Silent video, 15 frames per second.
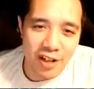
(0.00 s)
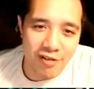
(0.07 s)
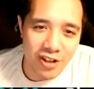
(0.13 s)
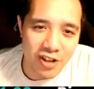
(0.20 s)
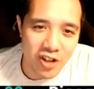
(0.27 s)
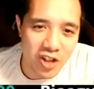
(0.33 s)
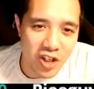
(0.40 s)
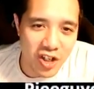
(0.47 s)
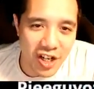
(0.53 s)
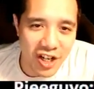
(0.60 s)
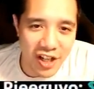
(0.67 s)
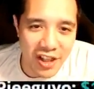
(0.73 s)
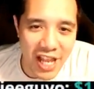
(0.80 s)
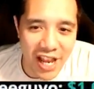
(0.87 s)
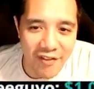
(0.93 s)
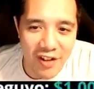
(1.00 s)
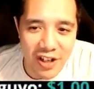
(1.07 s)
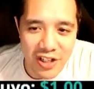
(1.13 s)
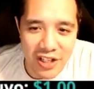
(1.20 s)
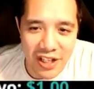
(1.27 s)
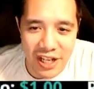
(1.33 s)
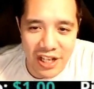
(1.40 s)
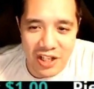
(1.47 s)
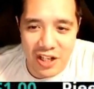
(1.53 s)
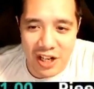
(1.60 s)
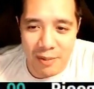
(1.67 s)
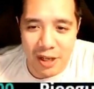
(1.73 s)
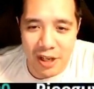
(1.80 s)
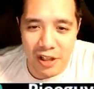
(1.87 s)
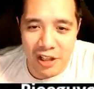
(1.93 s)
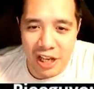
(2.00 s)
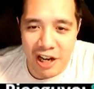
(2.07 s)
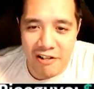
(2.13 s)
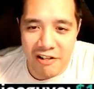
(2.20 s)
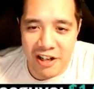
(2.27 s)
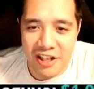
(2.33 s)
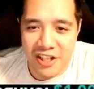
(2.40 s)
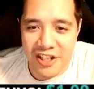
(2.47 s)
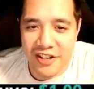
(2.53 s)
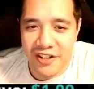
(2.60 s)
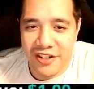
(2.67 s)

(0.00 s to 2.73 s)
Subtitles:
friends are just gonna laugh and it's gonna be hilarious.